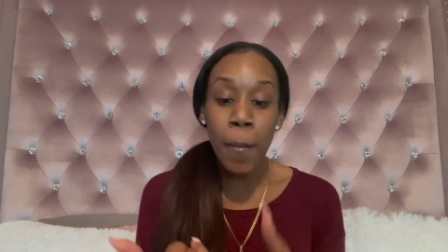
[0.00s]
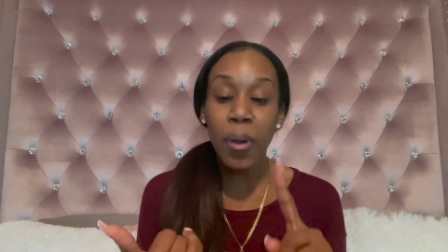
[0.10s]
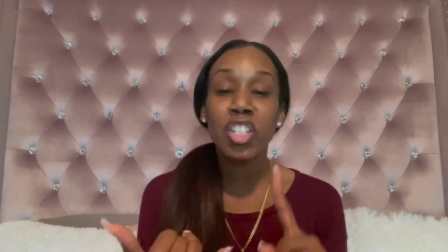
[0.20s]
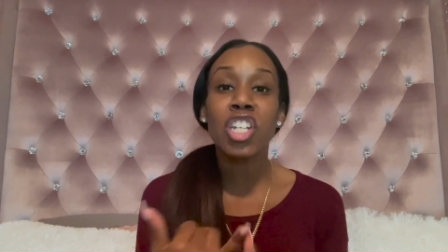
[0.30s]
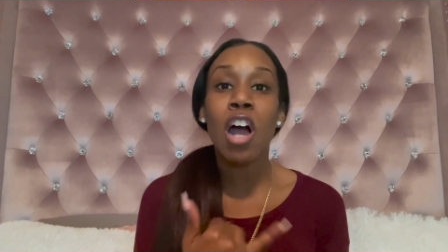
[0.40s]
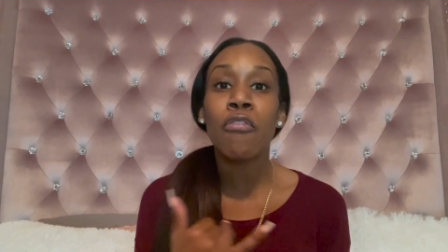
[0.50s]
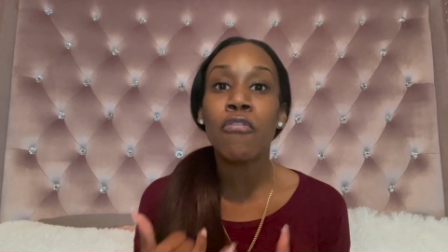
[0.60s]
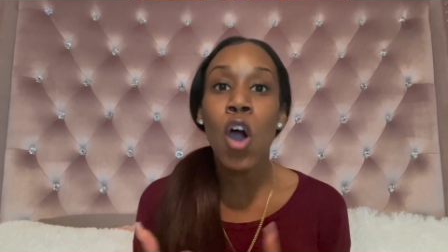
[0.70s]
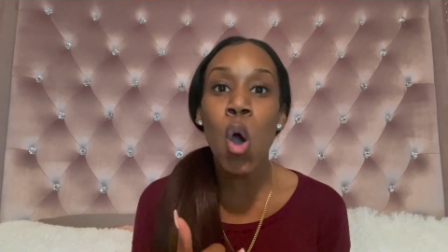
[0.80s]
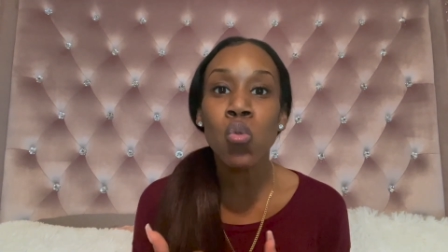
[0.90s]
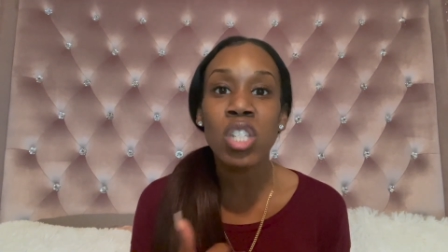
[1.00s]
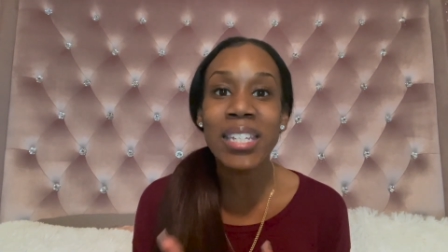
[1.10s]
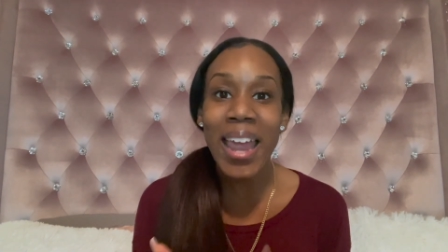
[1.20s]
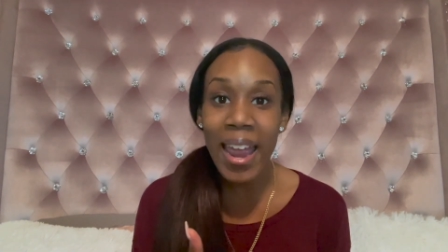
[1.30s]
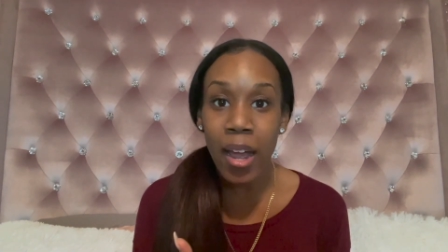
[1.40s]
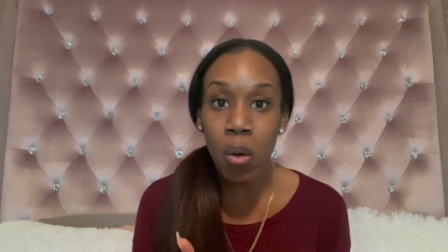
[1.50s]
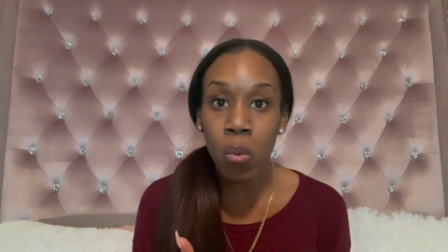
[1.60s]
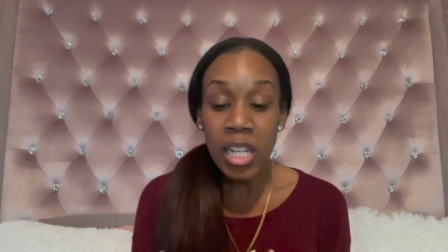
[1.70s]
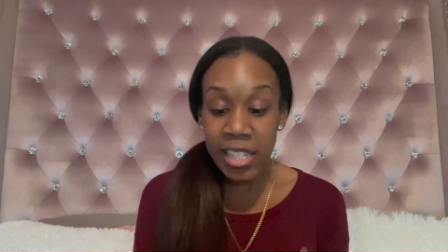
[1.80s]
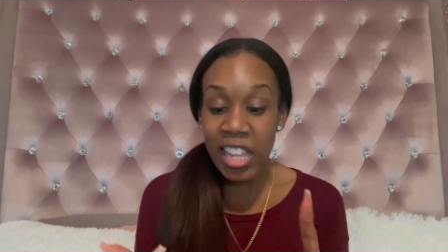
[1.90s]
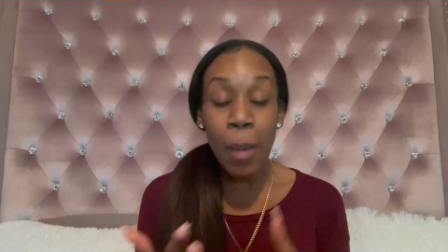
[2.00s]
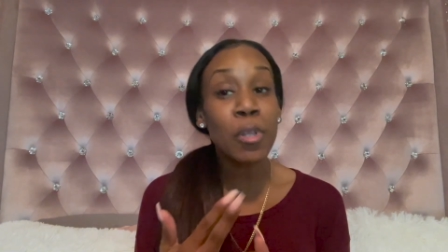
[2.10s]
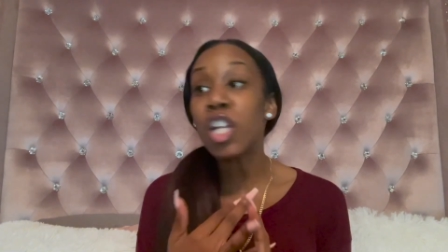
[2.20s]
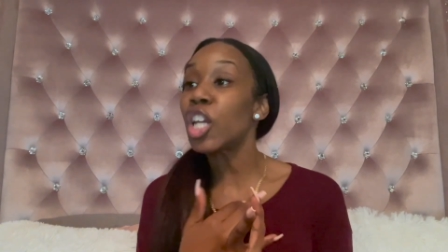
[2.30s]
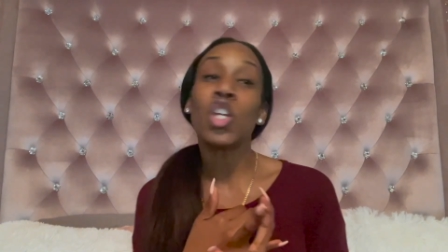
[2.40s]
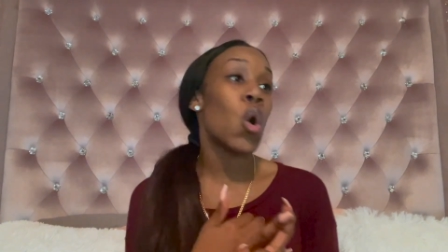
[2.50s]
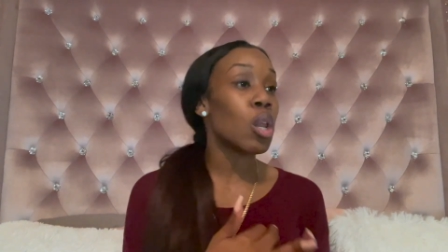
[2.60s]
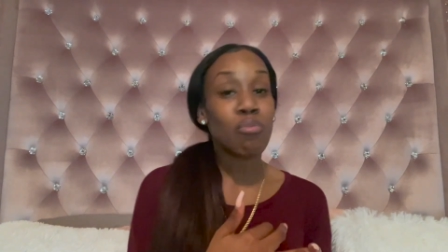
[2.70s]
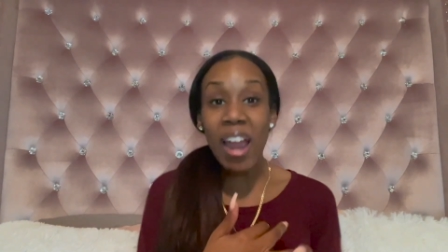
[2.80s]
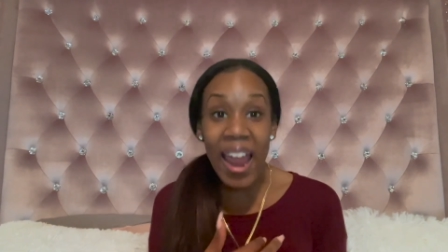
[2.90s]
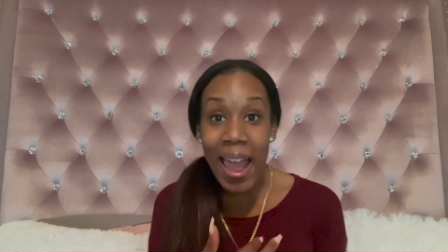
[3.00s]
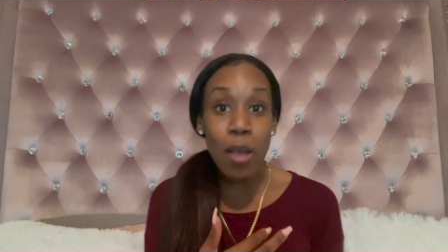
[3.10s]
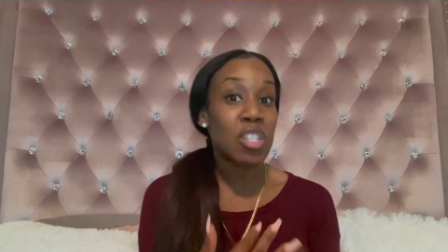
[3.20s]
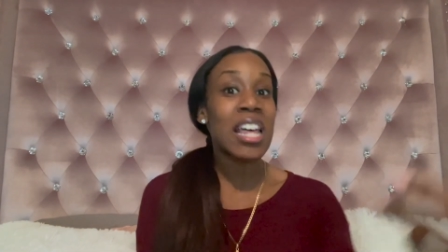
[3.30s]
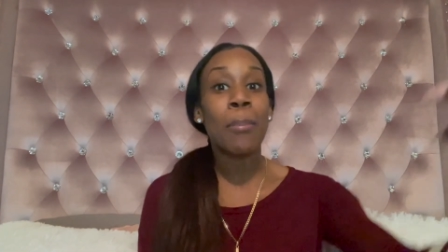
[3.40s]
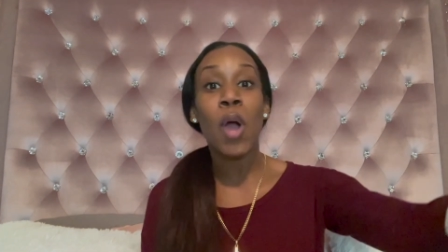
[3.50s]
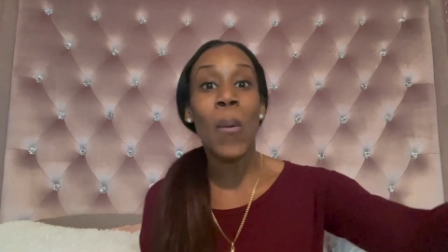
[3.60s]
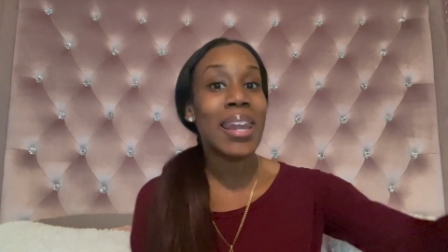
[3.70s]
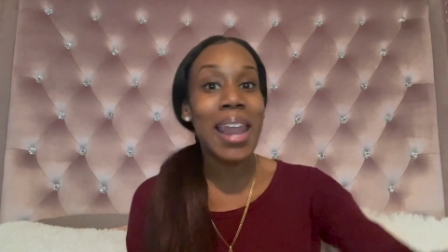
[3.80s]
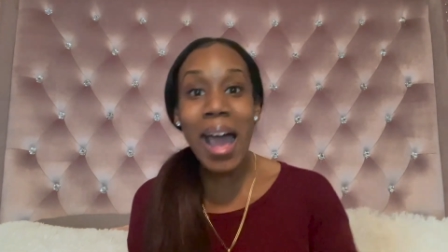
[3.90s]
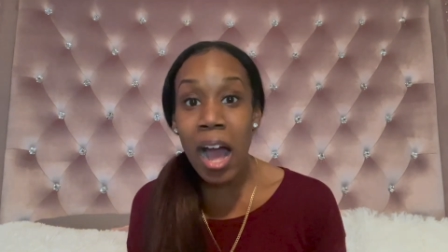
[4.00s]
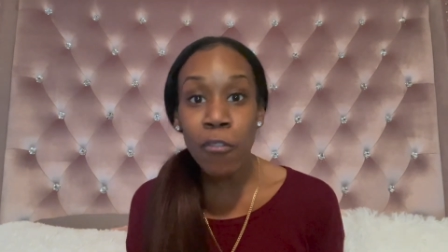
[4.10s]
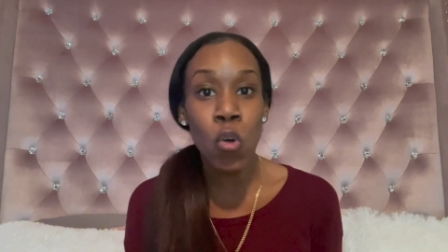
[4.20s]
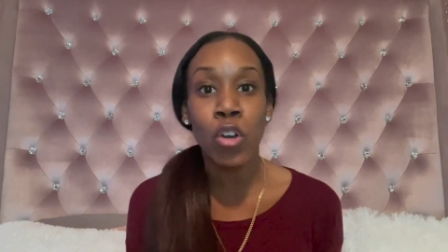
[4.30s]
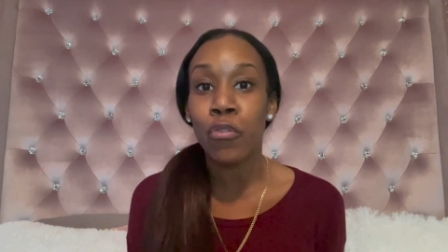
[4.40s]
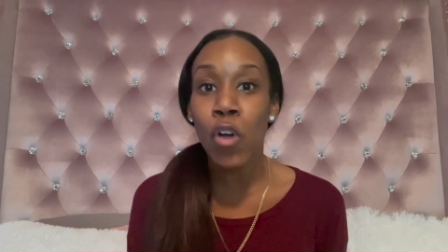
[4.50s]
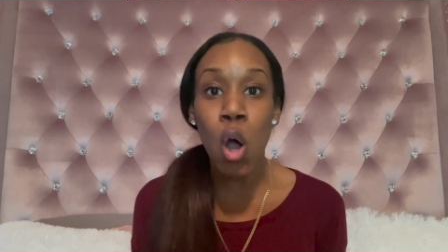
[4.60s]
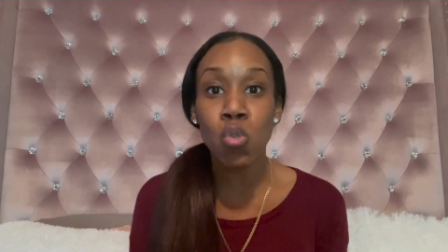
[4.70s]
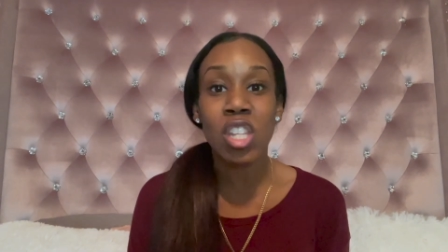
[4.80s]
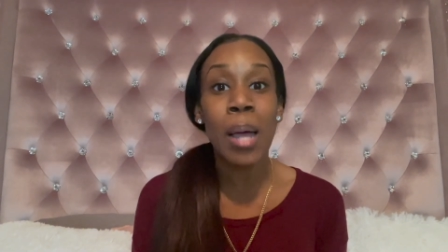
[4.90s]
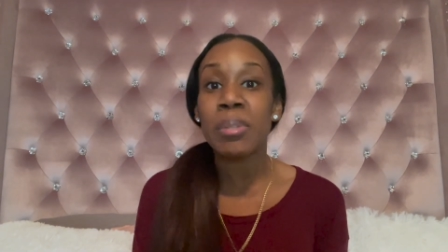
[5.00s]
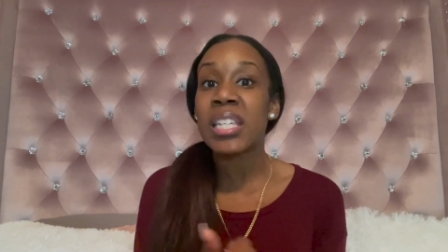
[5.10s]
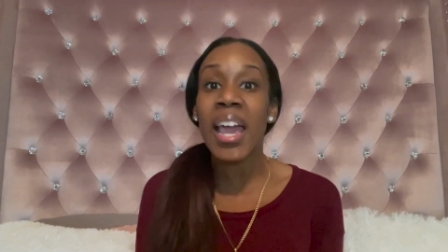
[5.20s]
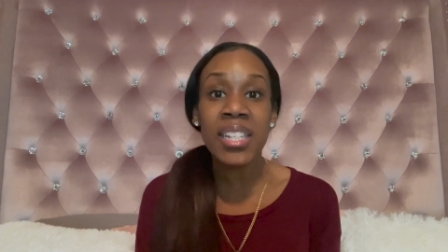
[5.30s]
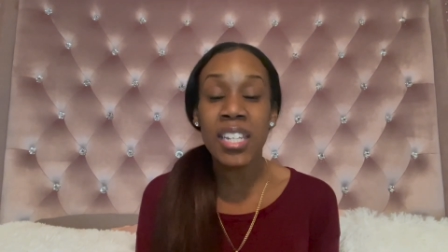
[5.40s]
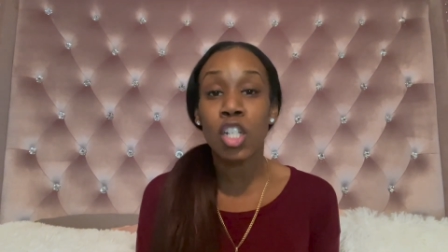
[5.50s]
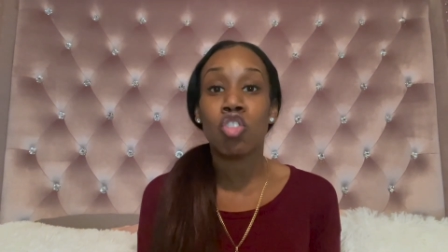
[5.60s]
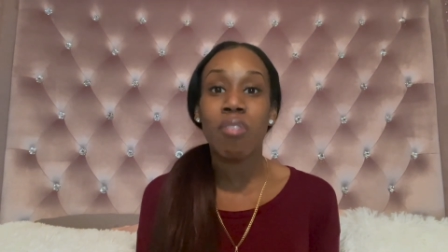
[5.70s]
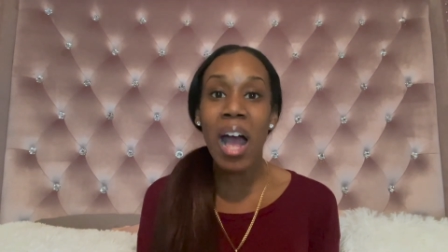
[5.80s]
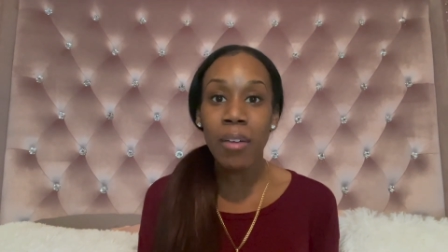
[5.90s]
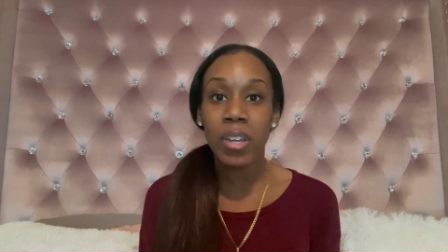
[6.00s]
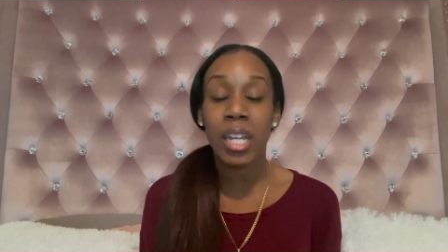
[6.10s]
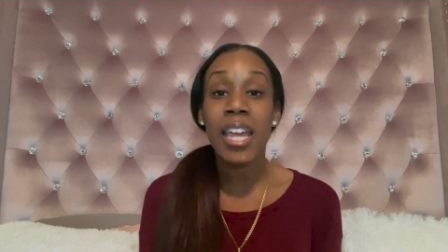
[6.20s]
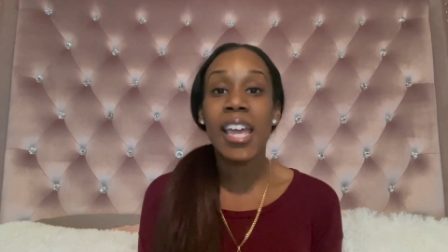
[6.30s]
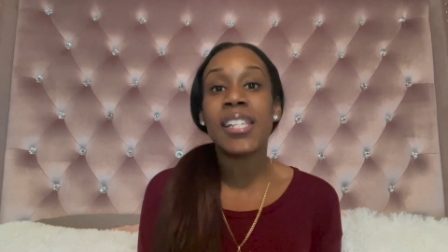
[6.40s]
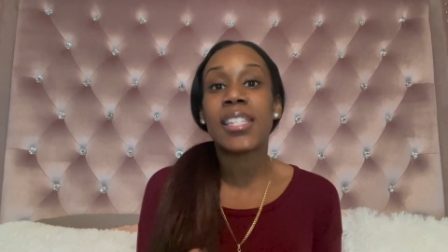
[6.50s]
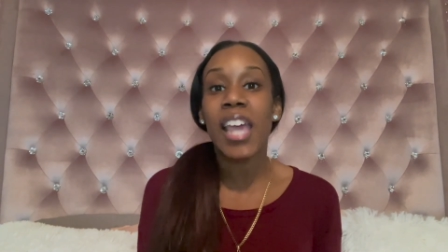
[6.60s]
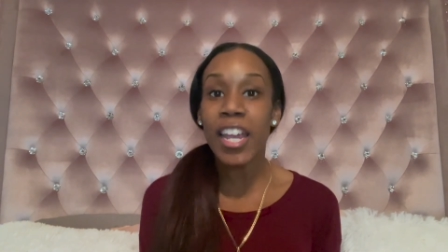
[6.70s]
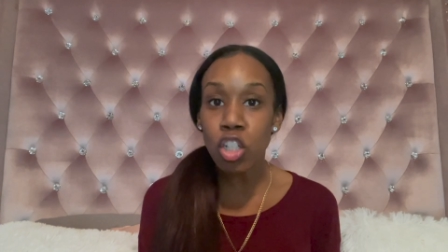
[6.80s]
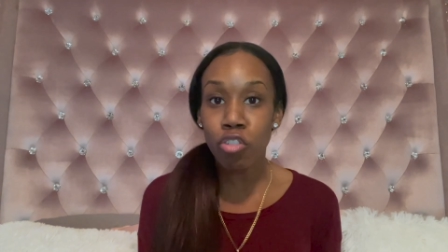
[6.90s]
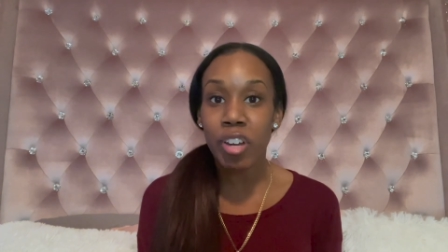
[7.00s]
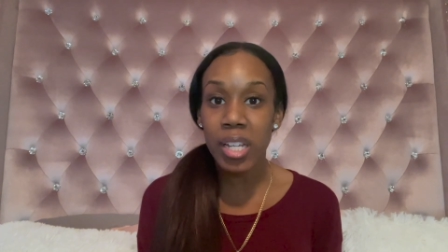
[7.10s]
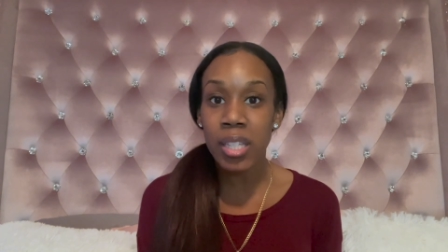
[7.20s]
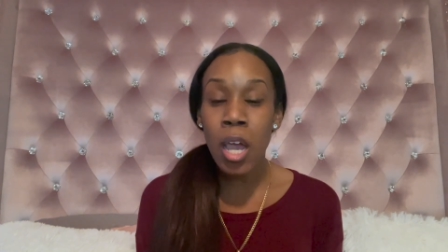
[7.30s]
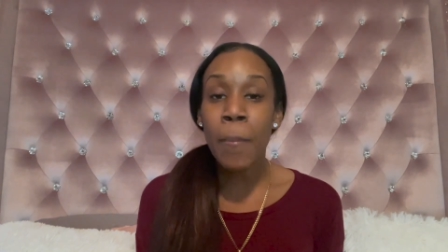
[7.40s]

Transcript: Put your phones down. Stop looking all around. Stop going live on the phone. Stop texting and driving. It's dangerous.